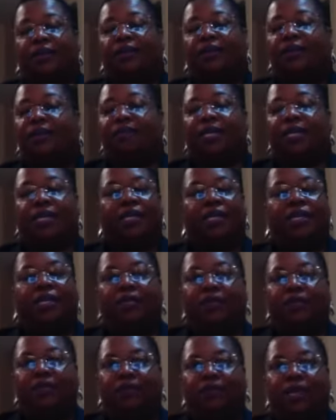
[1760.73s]
Oh man,
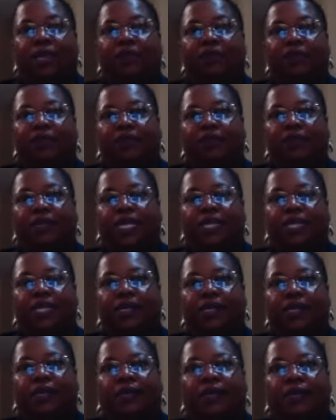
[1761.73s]
that's so powerful right there.